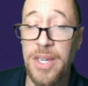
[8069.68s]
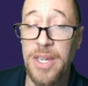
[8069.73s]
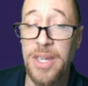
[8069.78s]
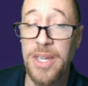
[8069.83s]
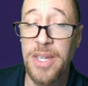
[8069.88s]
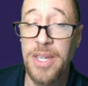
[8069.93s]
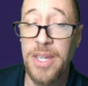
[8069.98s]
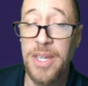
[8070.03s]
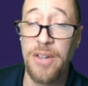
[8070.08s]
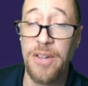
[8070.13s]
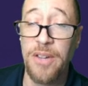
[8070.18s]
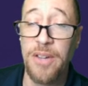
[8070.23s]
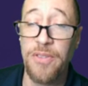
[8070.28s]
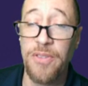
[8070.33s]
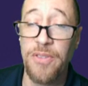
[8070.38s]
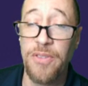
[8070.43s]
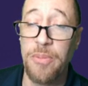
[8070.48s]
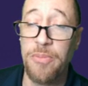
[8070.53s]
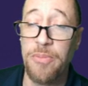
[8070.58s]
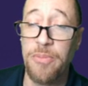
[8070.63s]
He can never
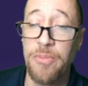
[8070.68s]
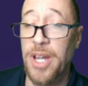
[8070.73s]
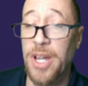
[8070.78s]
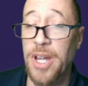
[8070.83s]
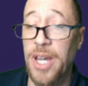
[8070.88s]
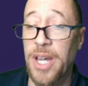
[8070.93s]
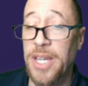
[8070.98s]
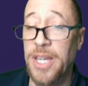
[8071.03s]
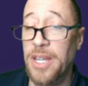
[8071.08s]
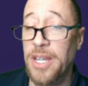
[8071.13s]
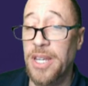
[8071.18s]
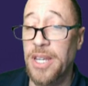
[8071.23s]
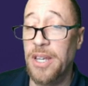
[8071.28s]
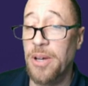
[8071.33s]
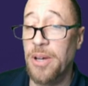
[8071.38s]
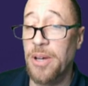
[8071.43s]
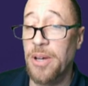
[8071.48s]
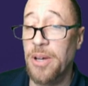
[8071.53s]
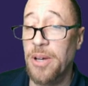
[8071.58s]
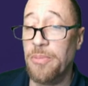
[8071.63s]
come forward. I can never
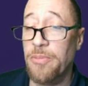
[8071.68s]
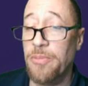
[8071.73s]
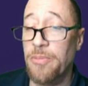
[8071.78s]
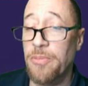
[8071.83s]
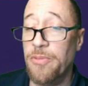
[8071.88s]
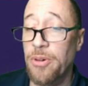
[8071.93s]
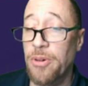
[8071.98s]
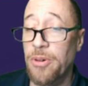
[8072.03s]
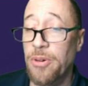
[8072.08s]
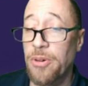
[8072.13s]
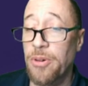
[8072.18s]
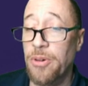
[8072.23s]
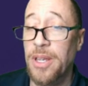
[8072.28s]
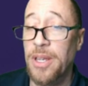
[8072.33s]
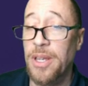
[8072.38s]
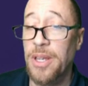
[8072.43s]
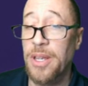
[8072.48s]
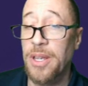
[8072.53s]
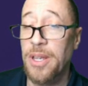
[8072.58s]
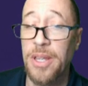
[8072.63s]
come forward.
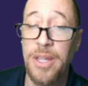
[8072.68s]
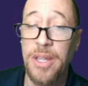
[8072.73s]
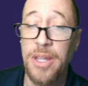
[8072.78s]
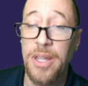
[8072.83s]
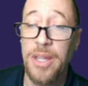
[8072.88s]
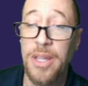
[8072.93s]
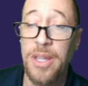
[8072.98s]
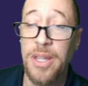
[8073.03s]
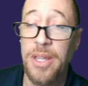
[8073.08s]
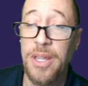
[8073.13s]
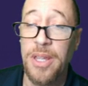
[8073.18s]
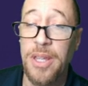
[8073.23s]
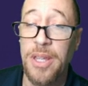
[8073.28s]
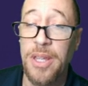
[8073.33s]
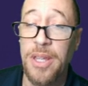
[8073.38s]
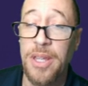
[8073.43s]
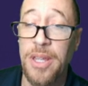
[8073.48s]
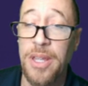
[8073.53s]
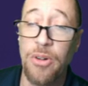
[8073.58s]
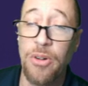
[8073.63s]
I'm going
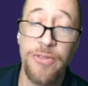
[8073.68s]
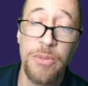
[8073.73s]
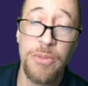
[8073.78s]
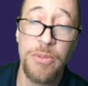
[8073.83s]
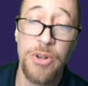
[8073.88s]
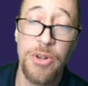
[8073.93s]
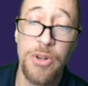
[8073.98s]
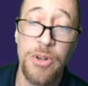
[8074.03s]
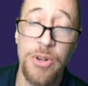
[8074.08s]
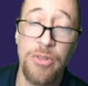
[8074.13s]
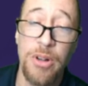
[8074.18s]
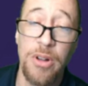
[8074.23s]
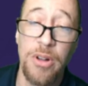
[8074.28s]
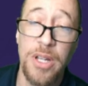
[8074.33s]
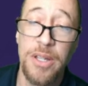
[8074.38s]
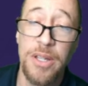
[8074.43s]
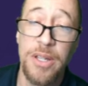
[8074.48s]
to offer him a draw.